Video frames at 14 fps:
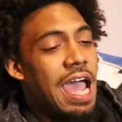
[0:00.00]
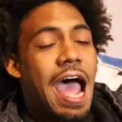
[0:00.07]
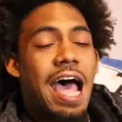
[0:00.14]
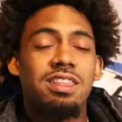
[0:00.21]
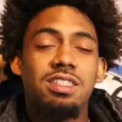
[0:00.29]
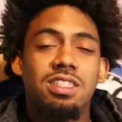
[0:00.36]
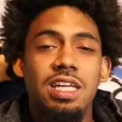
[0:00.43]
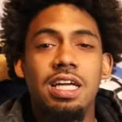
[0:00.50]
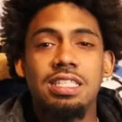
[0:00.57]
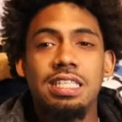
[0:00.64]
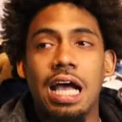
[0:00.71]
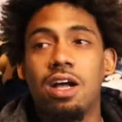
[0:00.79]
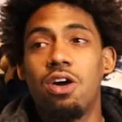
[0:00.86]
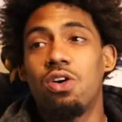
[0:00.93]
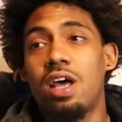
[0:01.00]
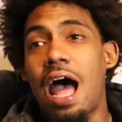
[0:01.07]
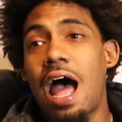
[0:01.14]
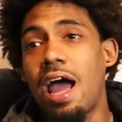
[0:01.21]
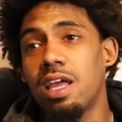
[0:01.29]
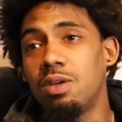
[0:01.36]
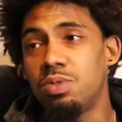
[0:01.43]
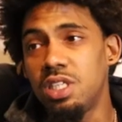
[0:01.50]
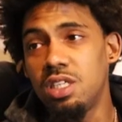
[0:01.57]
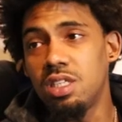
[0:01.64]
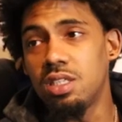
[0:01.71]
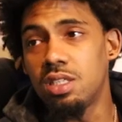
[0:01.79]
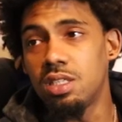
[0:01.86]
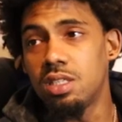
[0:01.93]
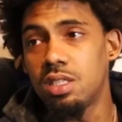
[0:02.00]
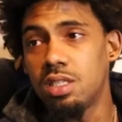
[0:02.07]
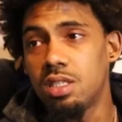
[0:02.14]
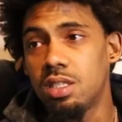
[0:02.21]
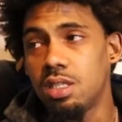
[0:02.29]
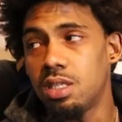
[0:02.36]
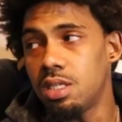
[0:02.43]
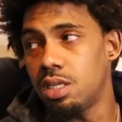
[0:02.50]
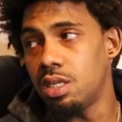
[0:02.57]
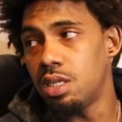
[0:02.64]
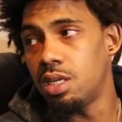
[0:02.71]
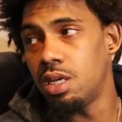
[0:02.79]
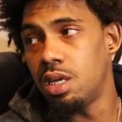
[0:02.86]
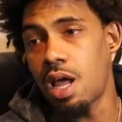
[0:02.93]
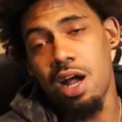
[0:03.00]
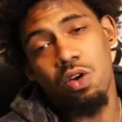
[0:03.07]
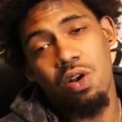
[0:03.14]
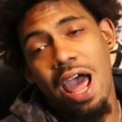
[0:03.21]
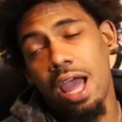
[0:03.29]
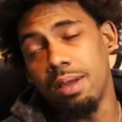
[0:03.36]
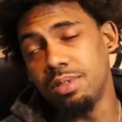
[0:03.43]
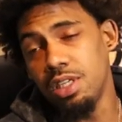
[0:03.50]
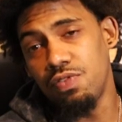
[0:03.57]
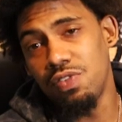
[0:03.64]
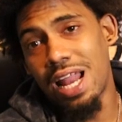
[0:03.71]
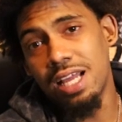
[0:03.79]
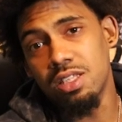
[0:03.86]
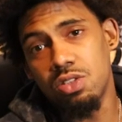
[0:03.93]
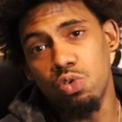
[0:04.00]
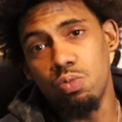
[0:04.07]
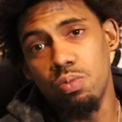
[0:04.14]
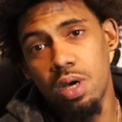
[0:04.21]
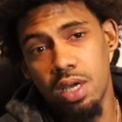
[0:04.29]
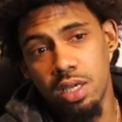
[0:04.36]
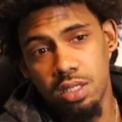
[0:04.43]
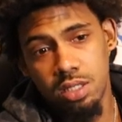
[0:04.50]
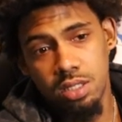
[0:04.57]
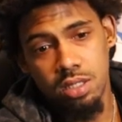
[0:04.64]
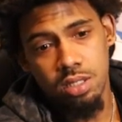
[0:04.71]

After Jenkins, I go to IMG. I go to IMG for like two months.